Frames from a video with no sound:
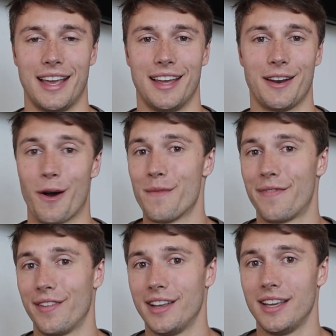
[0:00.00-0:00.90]
and
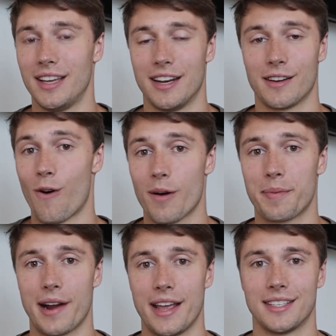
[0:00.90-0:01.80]
hopefully
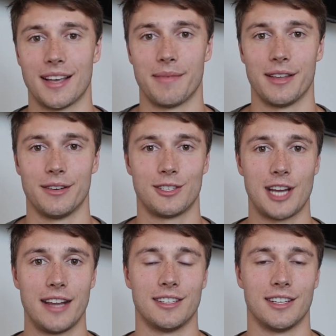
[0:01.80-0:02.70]
incorporate some of those
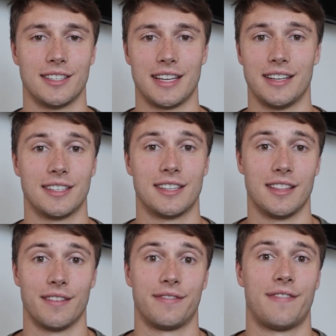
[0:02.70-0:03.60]
changes into
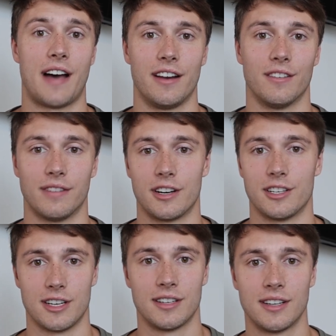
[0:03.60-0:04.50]
the final
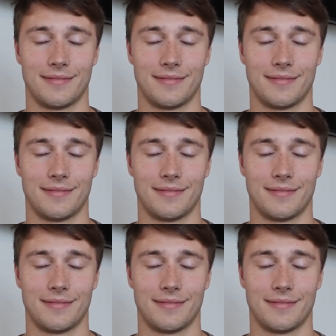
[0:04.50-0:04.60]
version.